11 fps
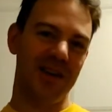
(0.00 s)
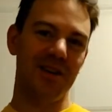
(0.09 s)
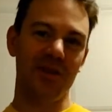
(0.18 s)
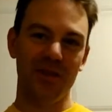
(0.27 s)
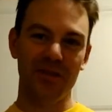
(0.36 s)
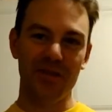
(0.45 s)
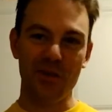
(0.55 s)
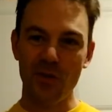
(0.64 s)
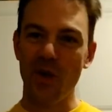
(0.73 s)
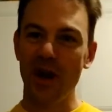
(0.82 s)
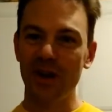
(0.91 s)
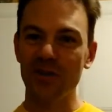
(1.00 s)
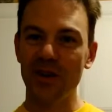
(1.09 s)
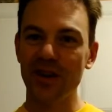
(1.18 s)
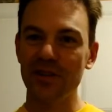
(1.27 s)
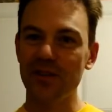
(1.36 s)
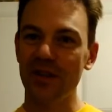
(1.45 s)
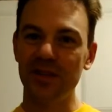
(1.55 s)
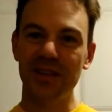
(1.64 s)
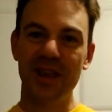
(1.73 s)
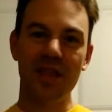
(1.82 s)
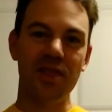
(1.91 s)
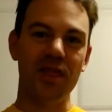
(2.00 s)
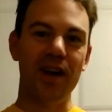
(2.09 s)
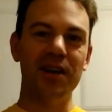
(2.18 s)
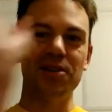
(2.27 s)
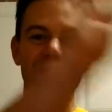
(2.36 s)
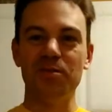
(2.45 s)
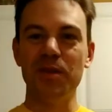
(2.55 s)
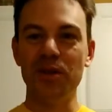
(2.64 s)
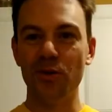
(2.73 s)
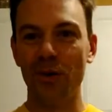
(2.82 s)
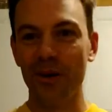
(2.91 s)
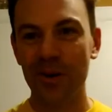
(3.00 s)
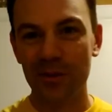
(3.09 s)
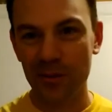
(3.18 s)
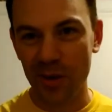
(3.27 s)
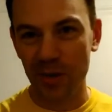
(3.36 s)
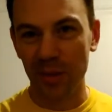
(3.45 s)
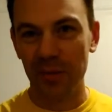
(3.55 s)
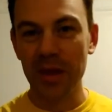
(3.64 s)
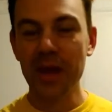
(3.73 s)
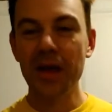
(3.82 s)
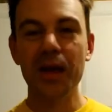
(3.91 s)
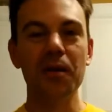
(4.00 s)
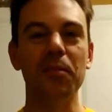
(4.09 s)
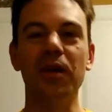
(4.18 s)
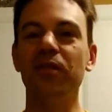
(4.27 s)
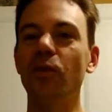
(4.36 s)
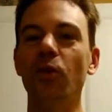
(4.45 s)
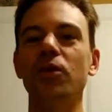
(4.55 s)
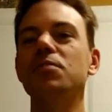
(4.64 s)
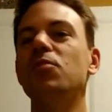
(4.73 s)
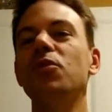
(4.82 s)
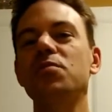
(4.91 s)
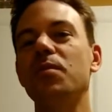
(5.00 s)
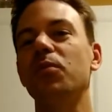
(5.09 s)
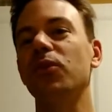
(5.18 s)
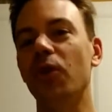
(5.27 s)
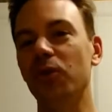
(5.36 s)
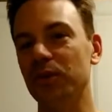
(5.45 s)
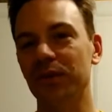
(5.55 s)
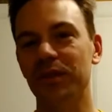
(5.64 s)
You know, if you want to drink yourself to death, that should be your problem. But of course, most people don't.